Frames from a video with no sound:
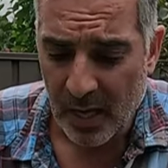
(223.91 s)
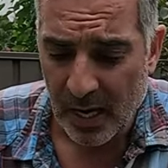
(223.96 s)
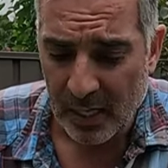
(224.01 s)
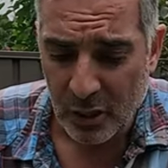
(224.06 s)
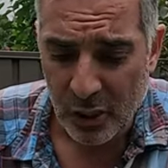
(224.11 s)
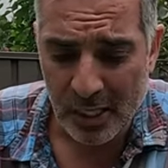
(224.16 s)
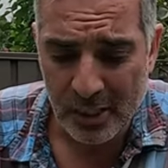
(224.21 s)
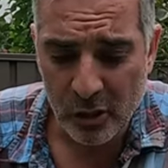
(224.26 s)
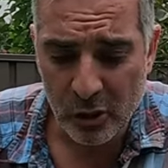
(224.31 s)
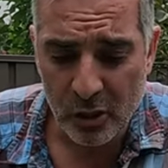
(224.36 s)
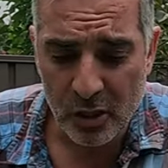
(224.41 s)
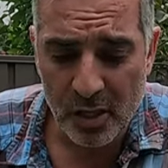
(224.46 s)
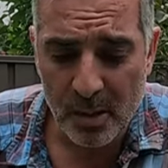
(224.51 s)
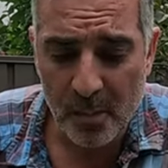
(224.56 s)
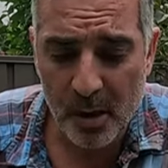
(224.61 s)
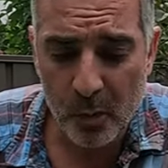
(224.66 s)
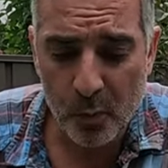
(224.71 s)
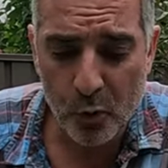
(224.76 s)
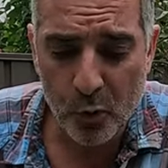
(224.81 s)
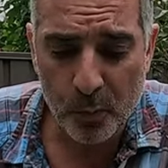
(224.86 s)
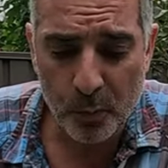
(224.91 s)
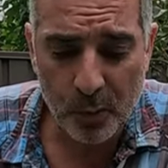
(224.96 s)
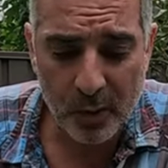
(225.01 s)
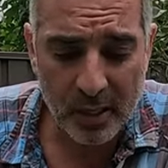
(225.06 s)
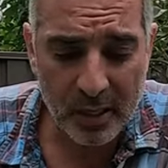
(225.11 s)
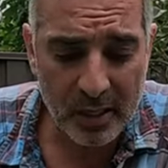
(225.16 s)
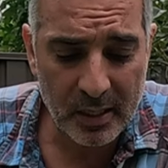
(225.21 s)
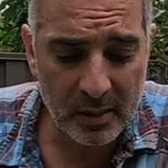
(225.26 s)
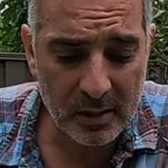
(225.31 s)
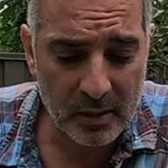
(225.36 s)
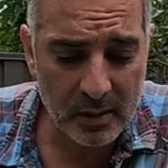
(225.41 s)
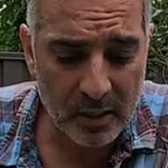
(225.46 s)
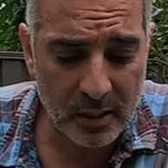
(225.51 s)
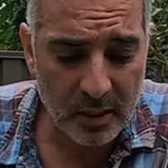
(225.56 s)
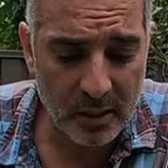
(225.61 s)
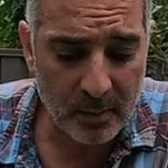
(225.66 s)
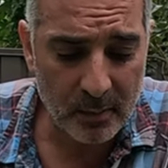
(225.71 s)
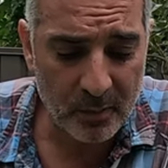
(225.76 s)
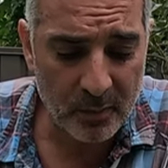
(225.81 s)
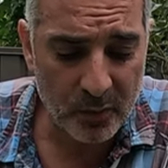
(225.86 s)
Adjacent to them, I will plant
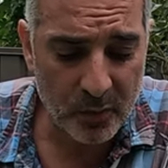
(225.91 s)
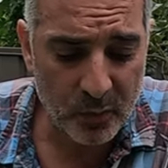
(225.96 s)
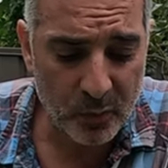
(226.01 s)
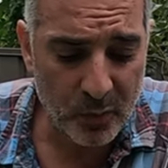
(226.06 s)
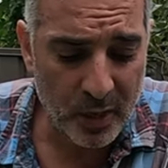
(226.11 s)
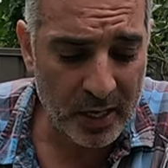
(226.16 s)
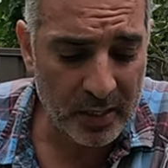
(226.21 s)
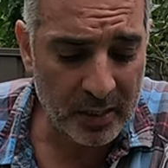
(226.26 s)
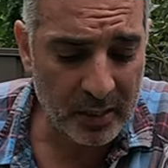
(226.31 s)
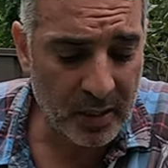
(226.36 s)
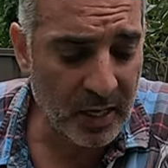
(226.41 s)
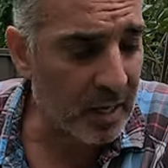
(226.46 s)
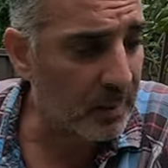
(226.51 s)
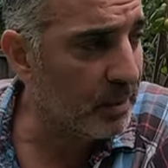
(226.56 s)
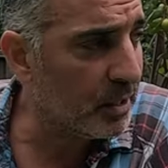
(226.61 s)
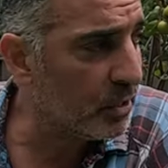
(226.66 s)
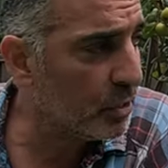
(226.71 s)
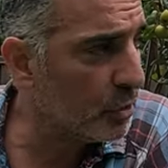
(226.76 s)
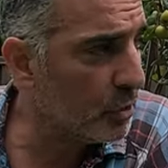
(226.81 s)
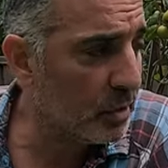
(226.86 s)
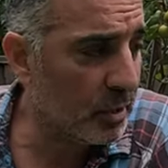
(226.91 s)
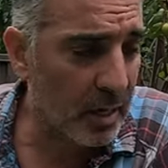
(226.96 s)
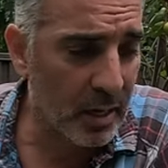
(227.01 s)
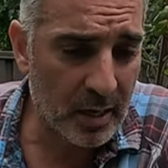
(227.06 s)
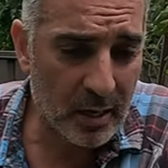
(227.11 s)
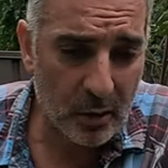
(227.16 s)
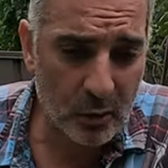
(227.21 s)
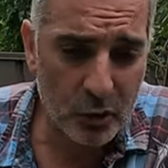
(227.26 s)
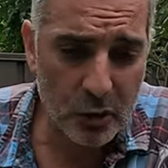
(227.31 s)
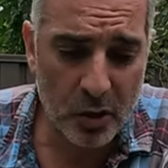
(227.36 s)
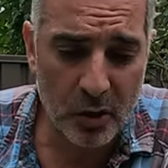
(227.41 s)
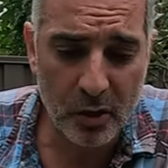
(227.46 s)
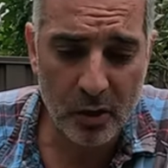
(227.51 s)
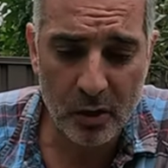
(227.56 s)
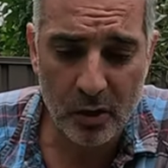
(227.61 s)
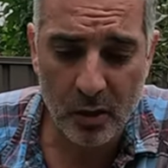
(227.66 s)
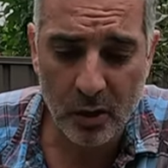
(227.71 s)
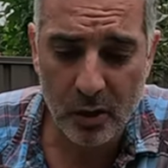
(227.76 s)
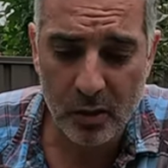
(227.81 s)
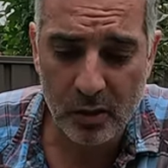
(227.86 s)
some red cabbage, and I'll show
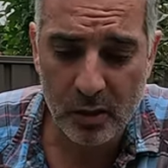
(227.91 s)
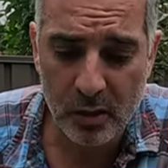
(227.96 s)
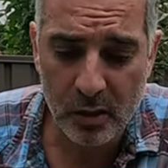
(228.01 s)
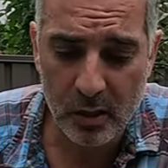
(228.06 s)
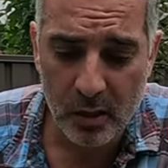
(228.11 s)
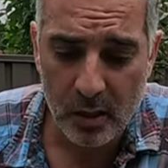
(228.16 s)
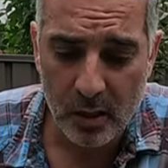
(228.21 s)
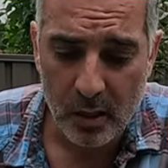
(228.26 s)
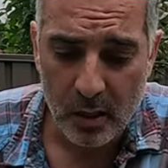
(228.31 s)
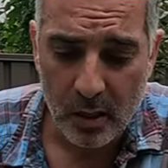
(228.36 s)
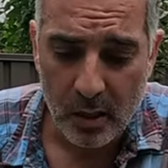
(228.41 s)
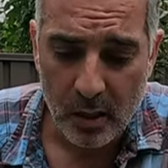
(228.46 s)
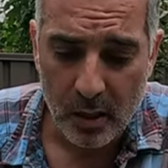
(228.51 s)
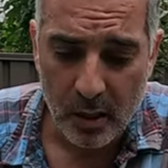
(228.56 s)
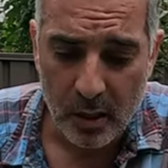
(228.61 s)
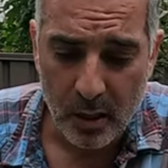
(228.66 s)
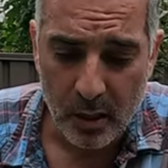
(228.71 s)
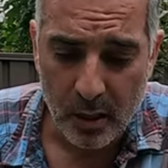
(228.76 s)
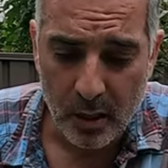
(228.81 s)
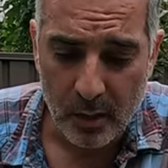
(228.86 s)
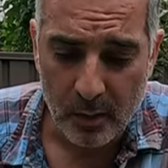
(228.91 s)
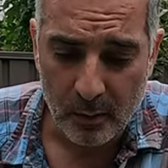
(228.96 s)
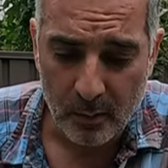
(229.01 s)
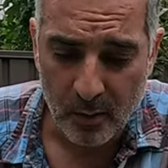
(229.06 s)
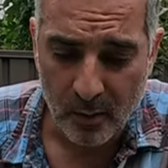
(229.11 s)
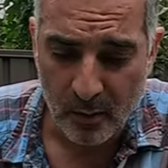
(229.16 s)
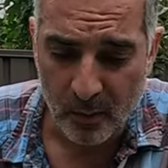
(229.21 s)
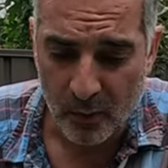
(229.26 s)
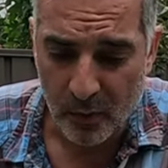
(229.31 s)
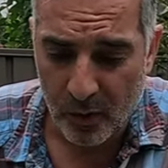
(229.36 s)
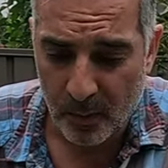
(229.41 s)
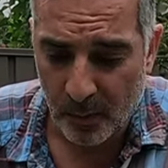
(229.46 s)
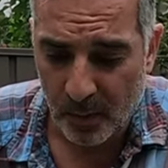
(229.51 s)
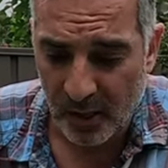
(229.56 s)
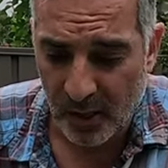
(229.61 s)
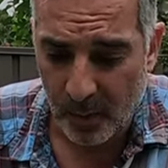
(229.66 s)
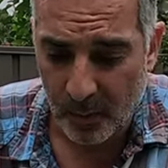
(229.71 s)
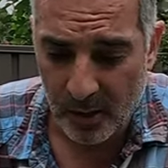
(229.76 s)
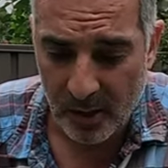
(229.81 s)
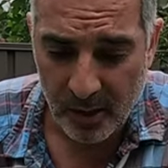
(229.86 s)
you those before I
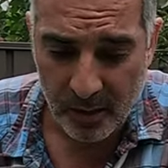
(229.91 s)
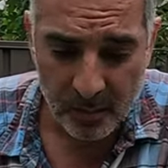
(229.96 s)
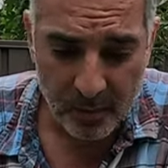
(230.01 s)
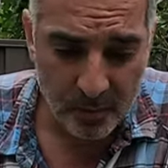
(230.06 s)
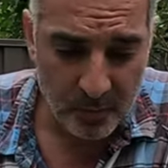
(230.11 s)
plant them out.